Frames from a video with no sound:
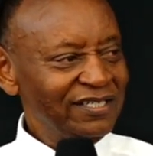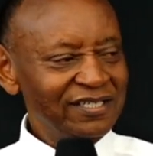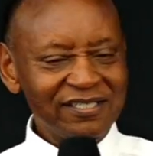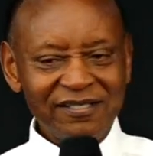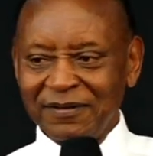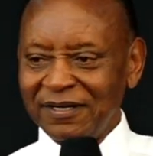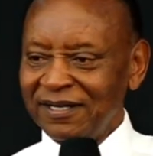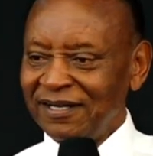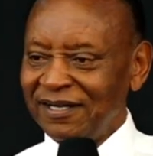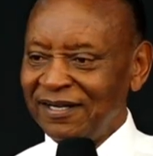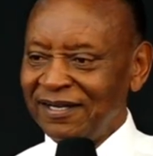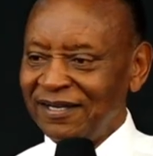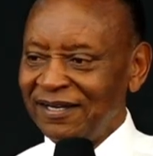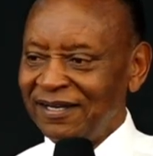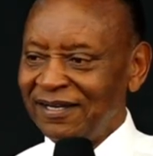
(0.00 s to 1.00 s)
Sema,
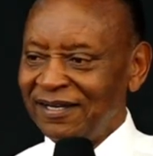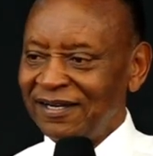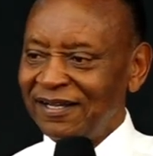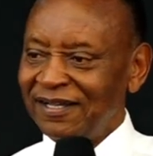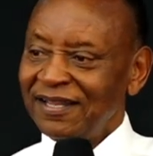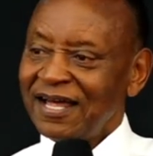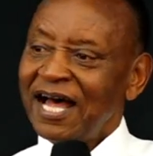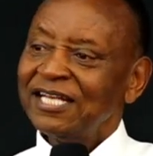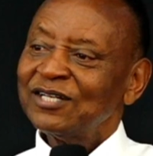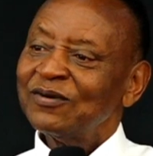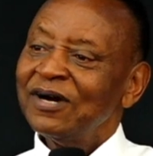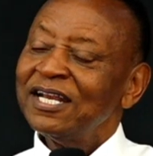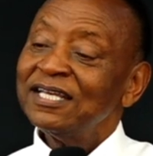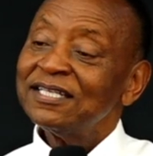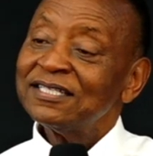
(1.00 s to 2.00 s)
that
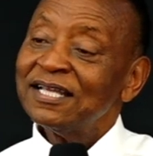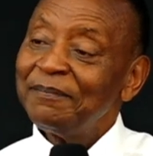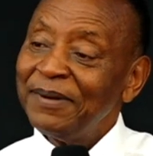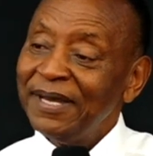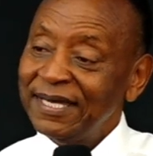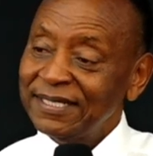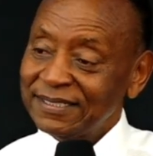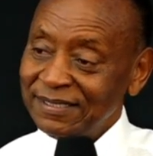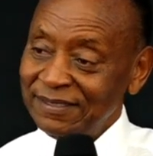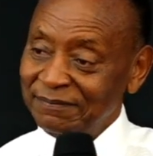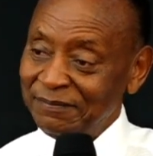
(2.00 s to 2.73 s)
one is the best.